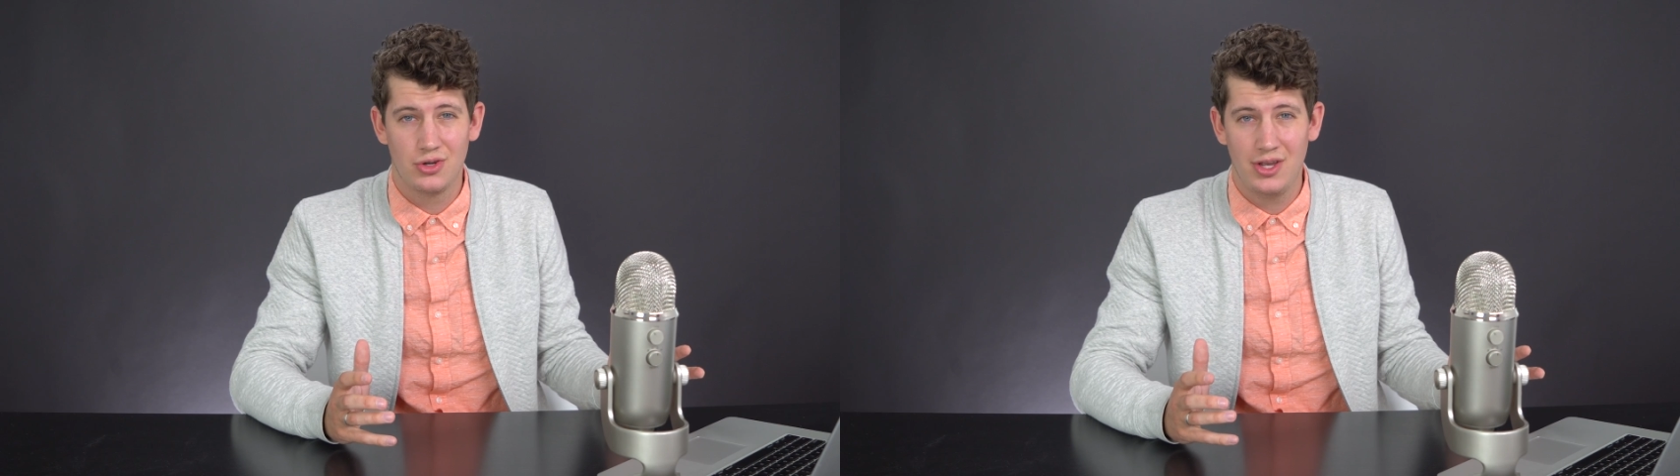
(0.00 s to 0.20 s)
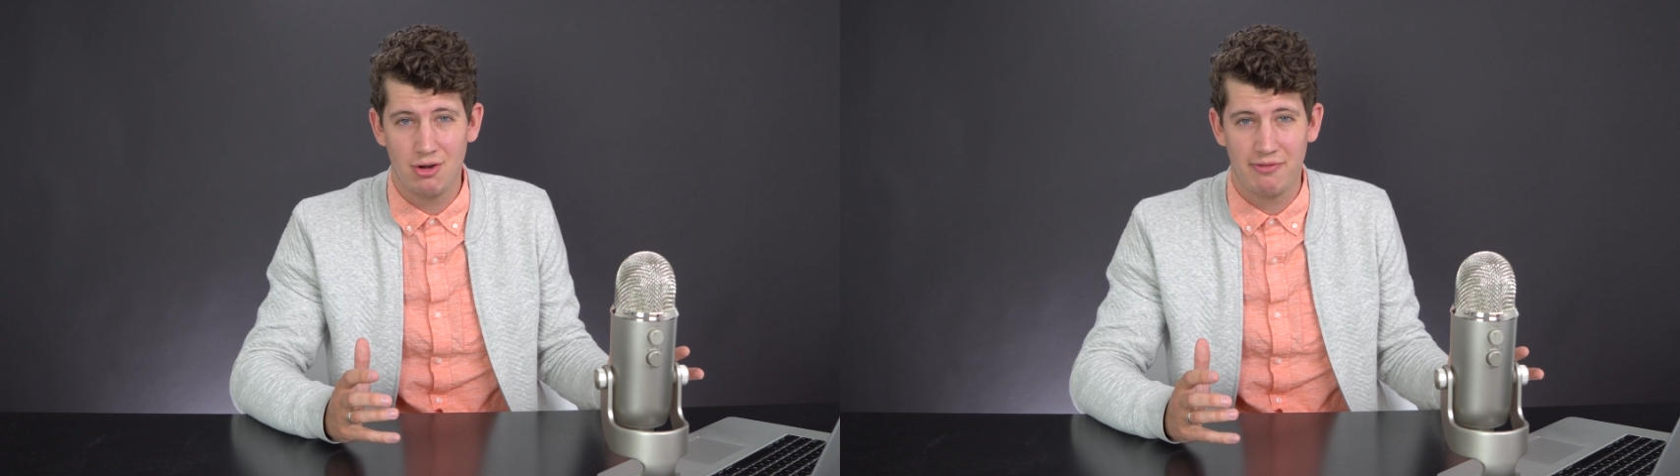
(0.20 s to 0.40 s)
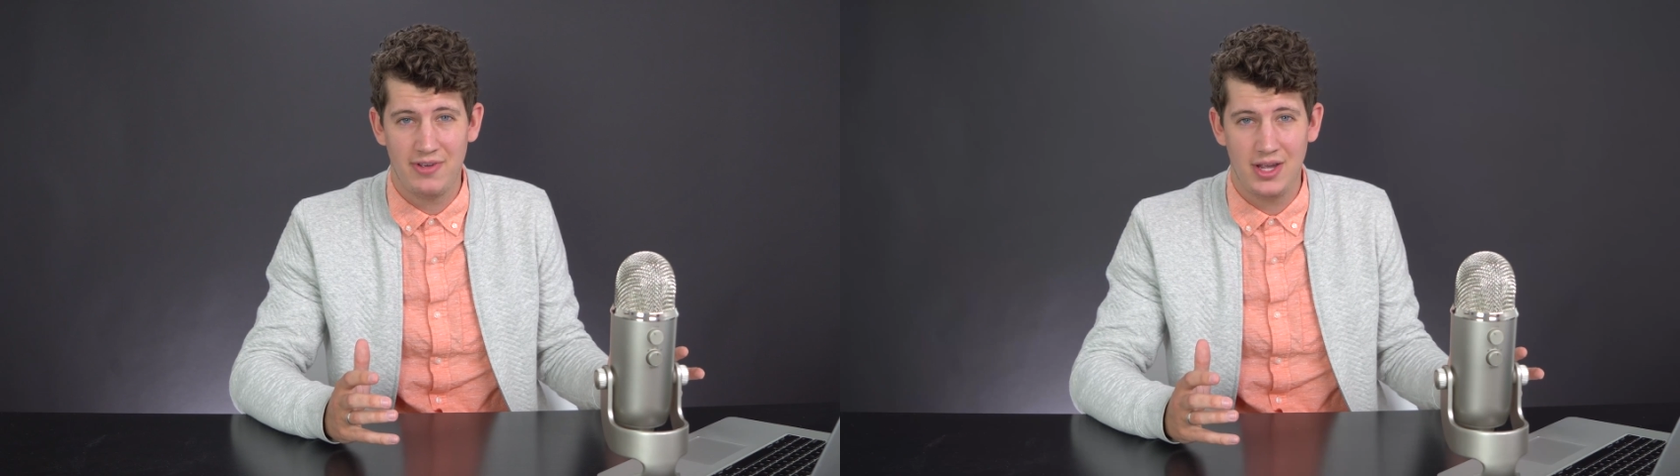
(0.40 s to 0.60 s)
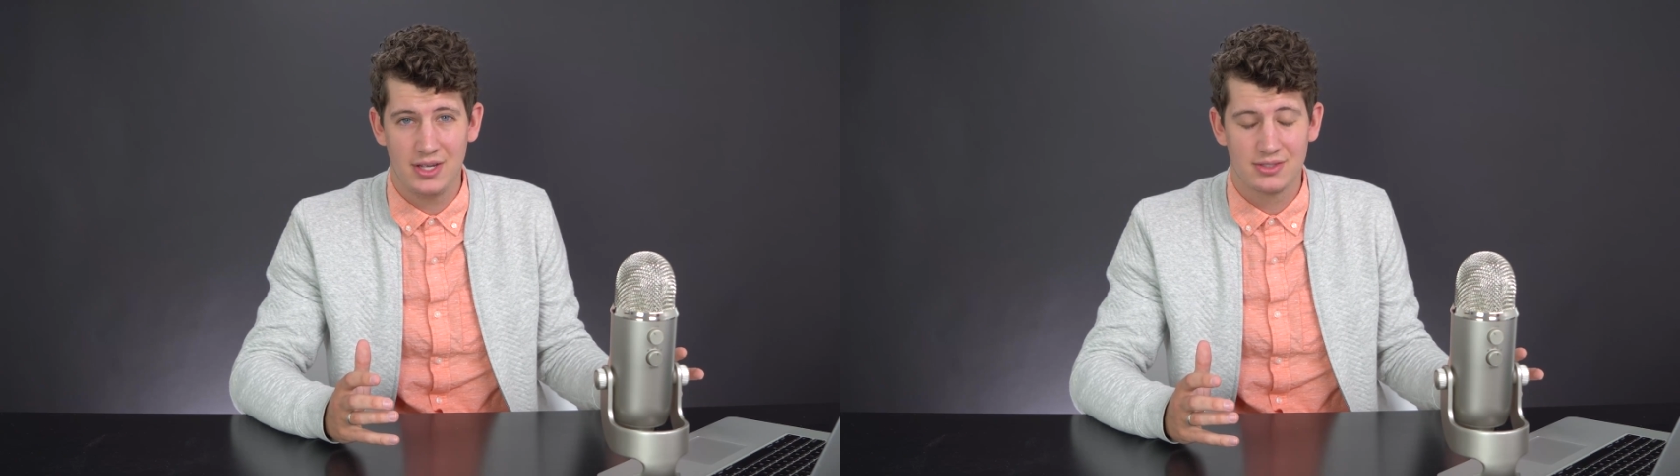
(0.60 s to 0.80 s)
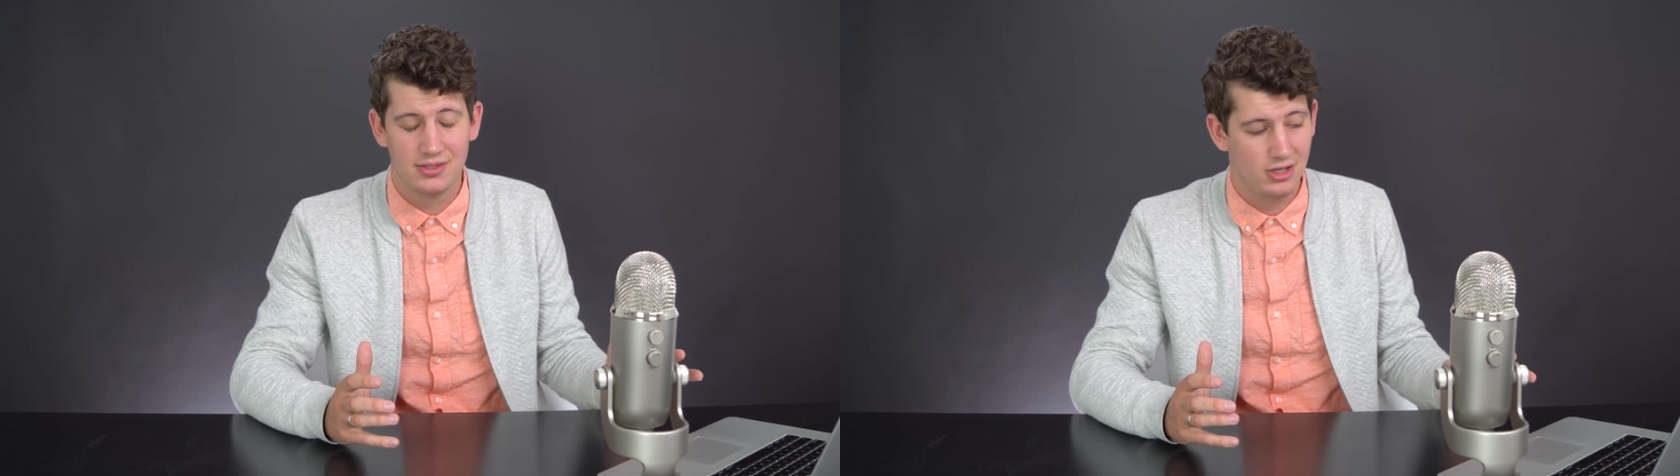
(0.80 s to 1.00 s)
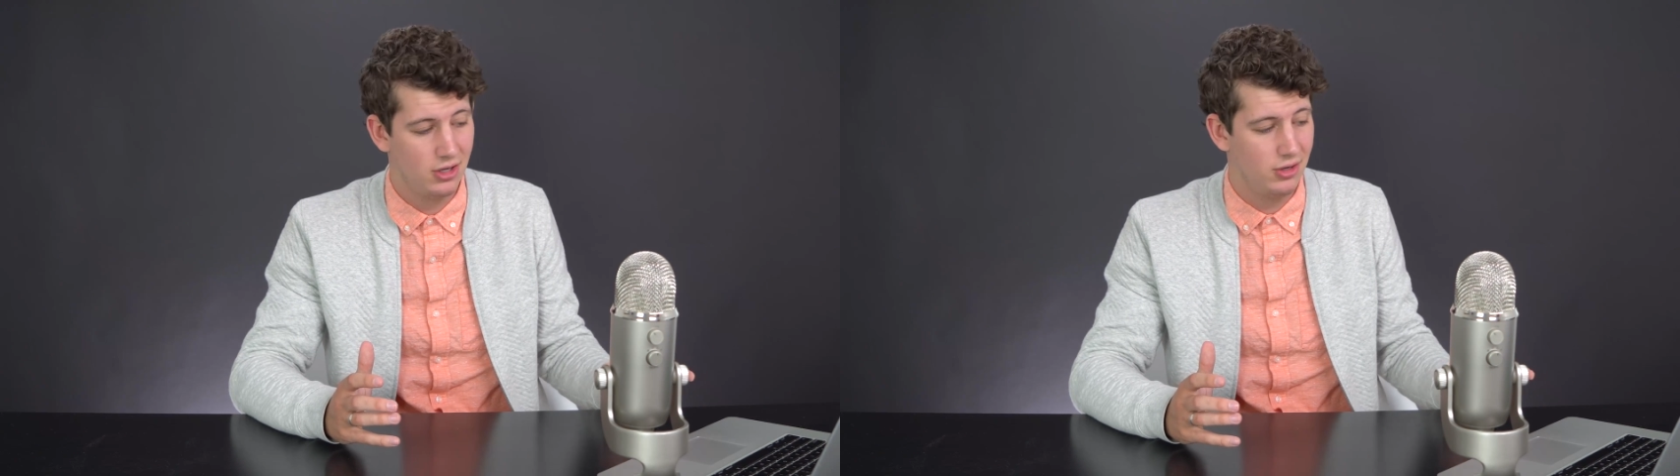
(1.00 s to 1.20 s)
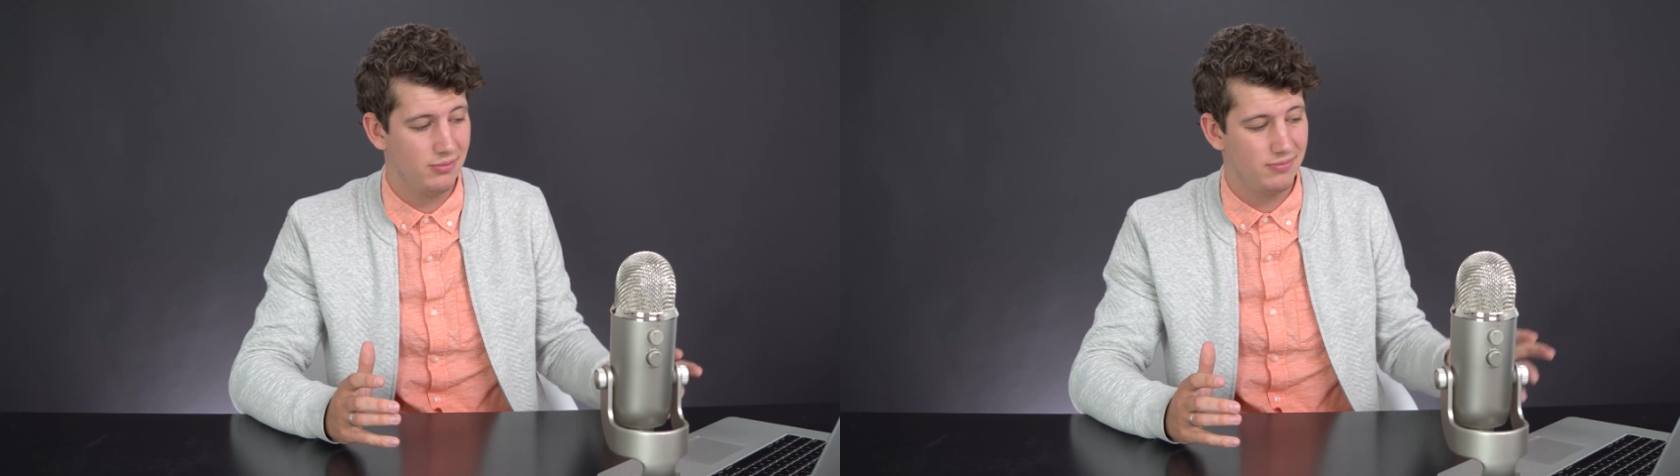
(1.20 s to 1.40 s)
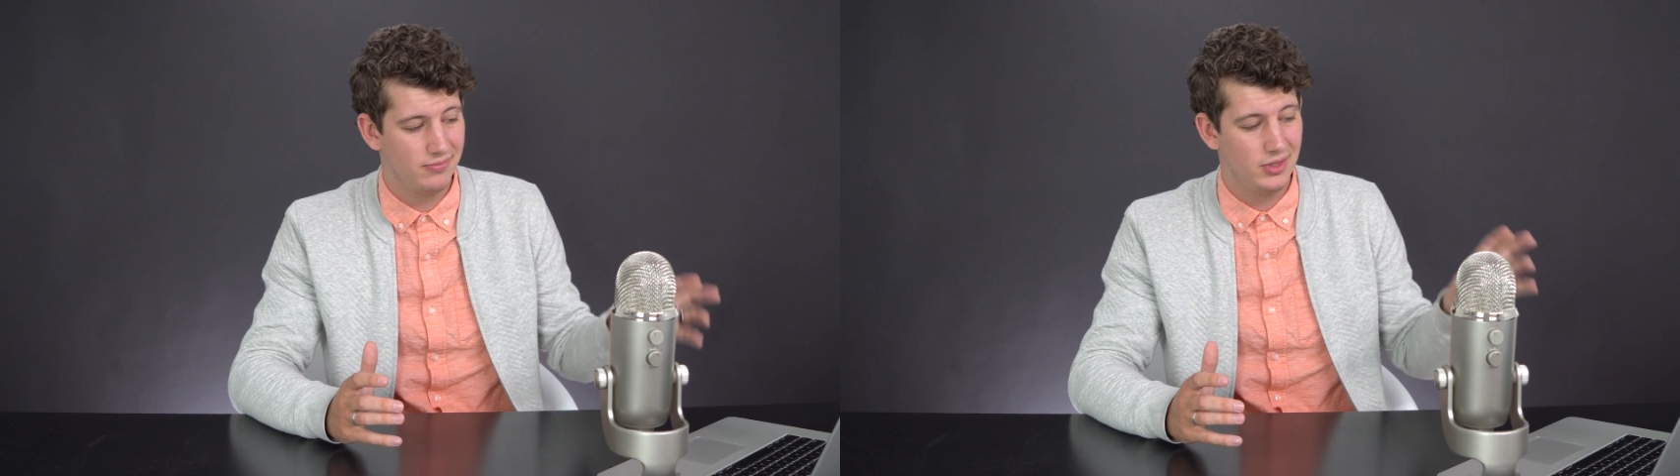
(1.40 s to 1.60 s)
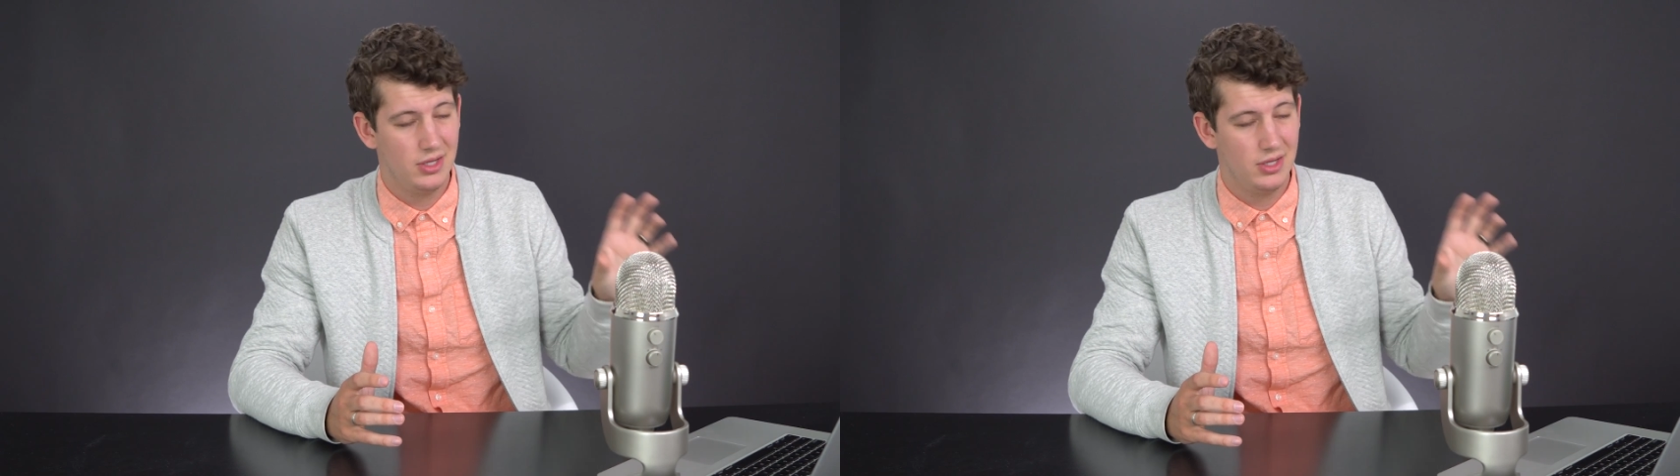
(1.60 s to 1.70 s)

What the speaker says: interface, so